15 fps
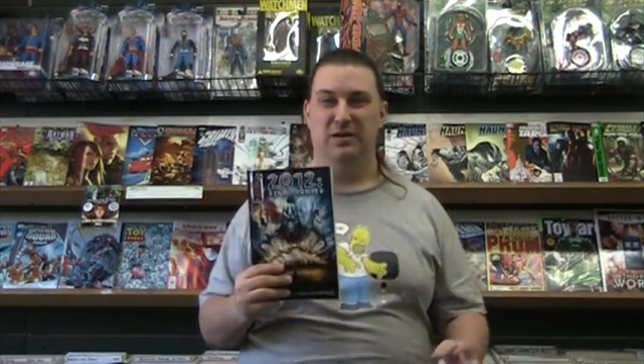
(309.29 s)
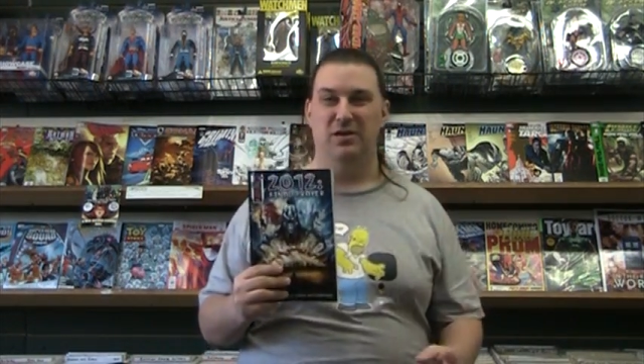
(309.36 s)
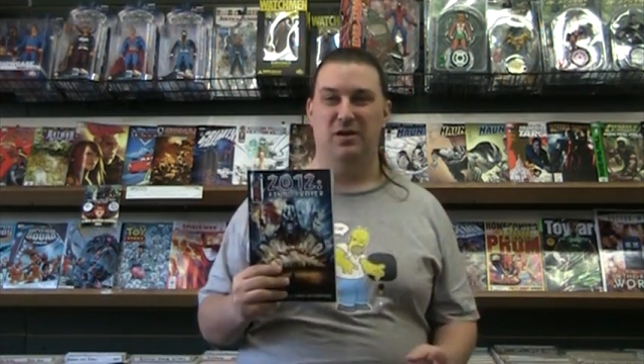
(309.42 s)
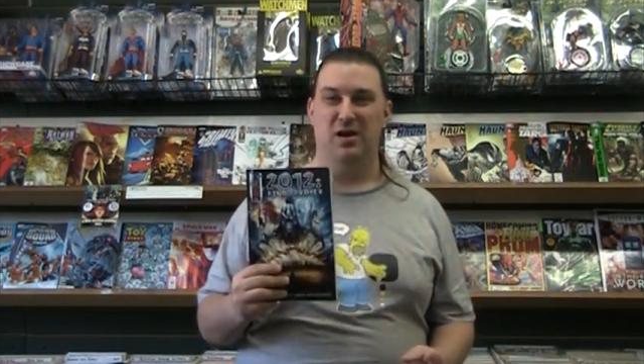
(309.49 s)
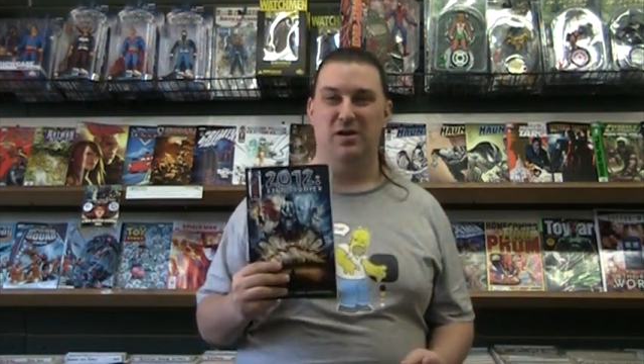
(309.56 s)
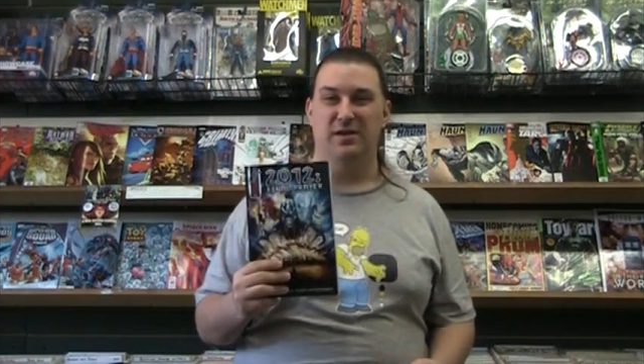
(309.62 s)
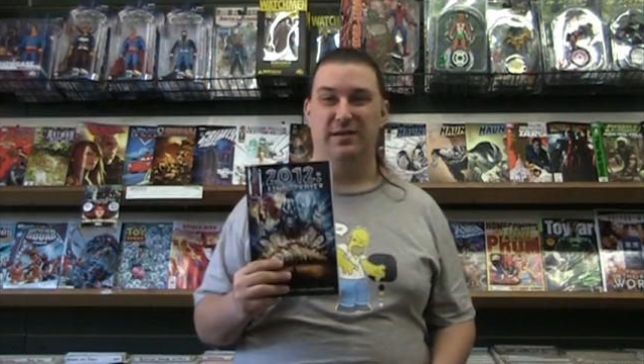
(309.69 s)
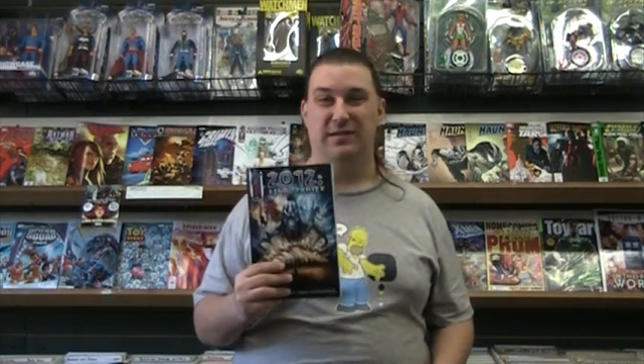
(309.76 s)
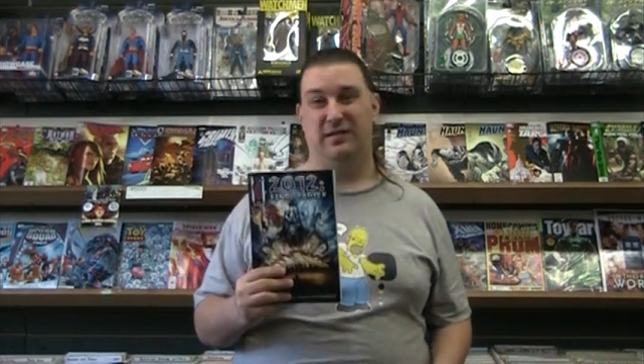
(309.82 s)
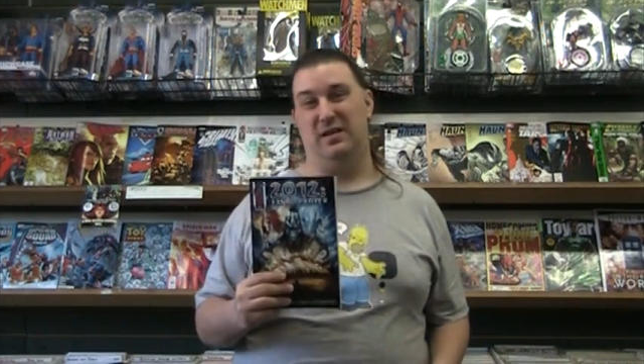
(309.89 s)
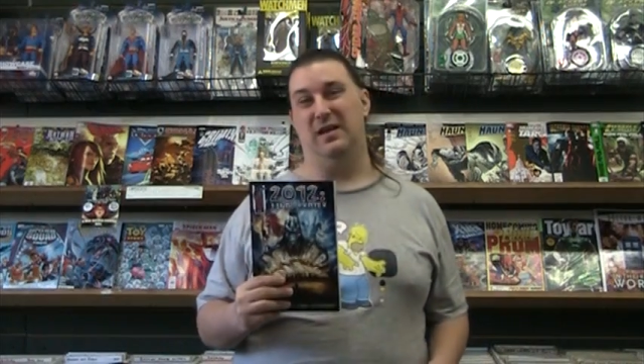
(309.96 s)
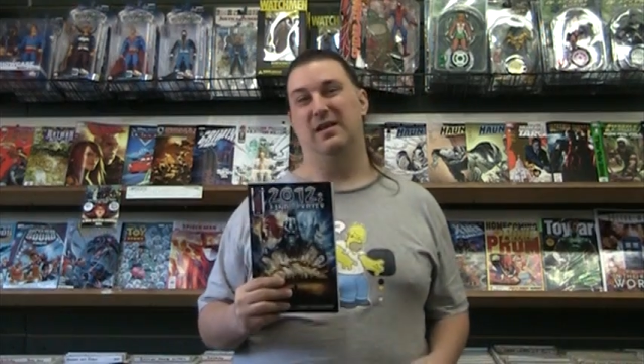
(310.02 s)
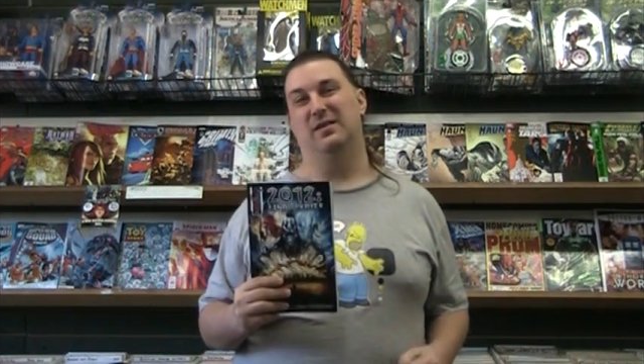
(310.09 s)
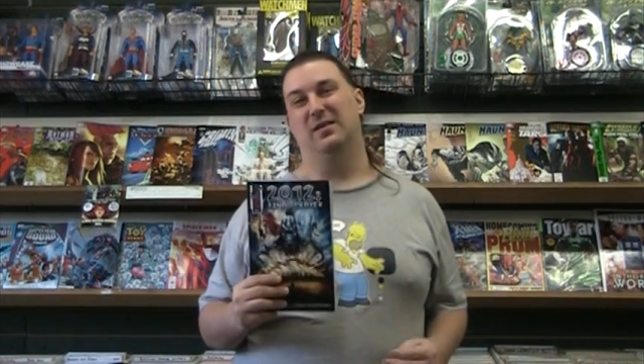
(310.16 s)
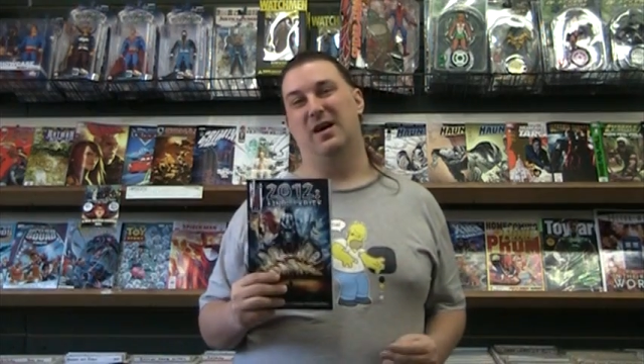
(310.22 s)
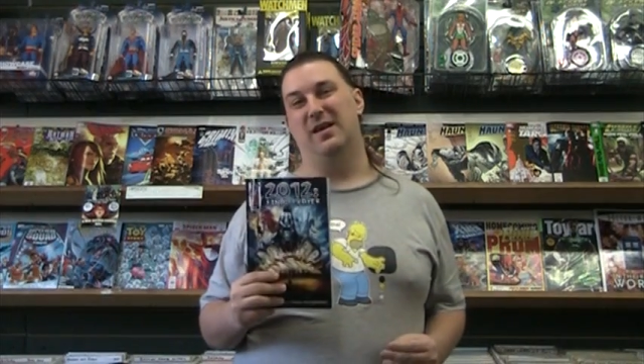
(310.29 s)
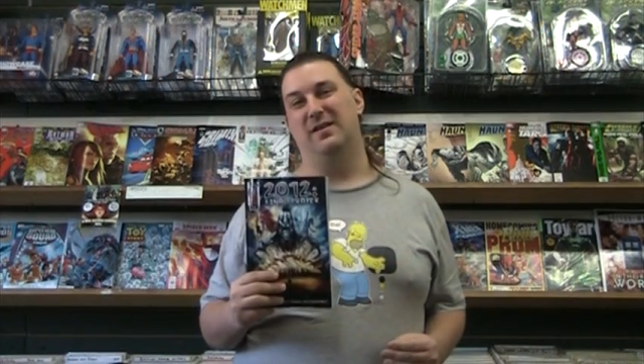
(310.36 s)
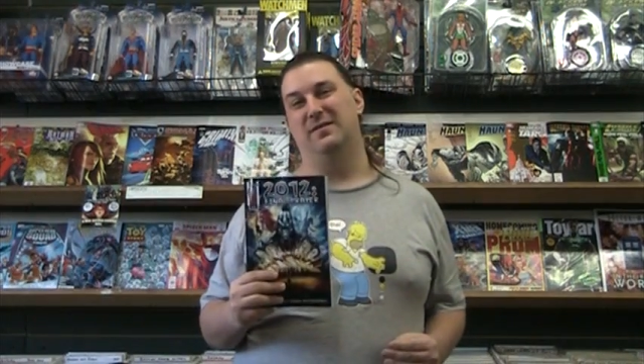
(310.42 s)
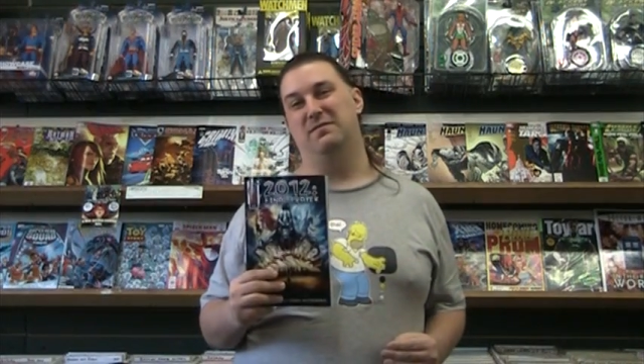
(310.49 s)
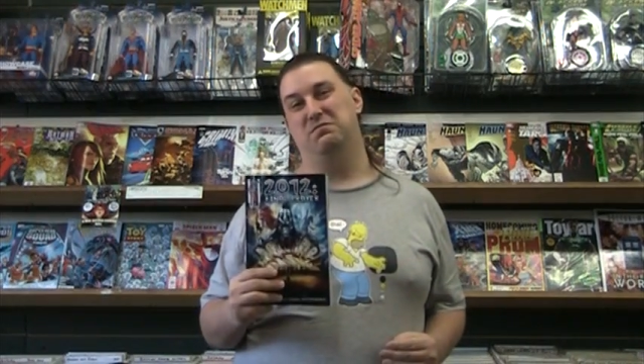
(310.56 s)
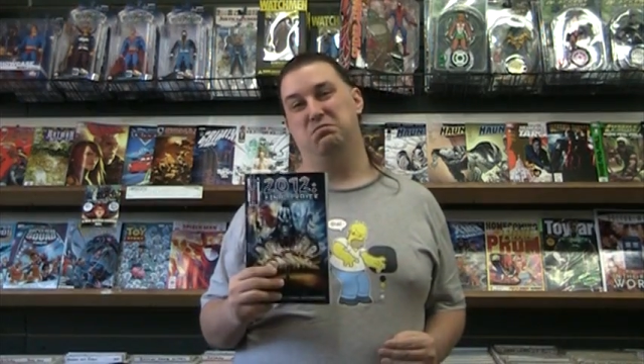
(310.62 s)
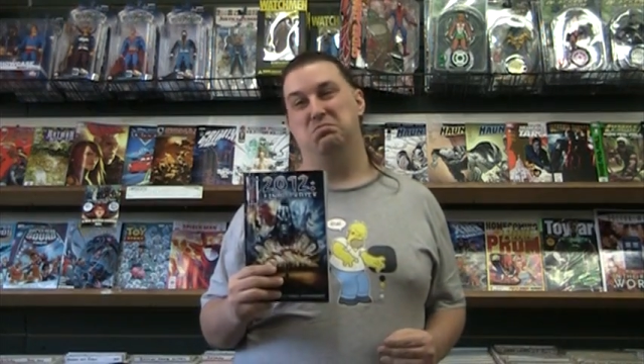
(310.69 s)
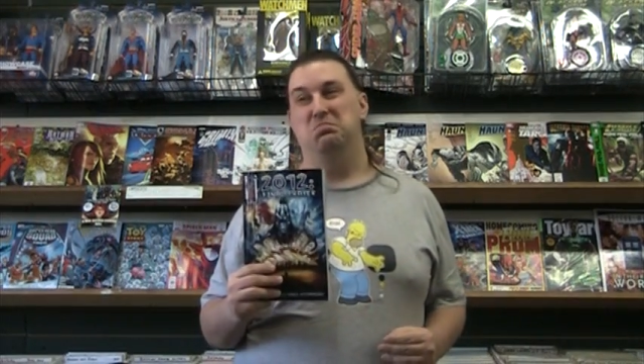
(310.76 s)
good artists and a lot of